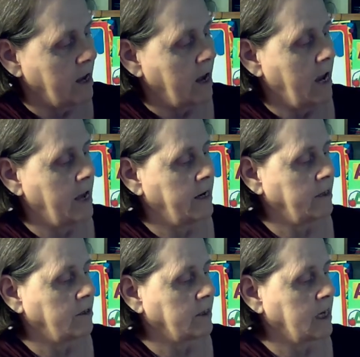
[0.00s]
and it
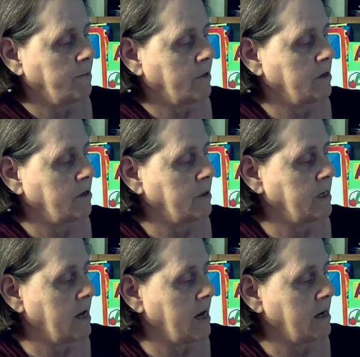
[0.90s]
just keeps on doing
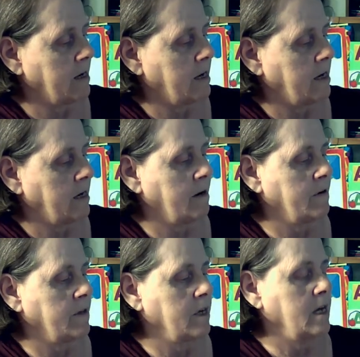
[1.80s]
that and
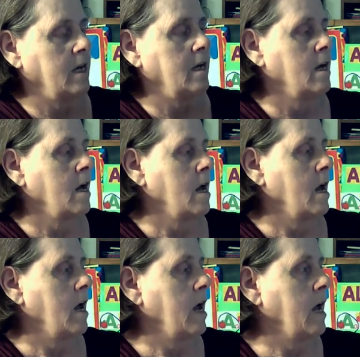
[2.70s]
everything.
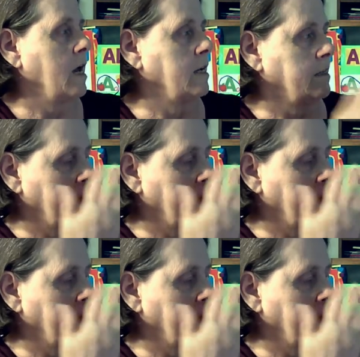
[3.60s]
And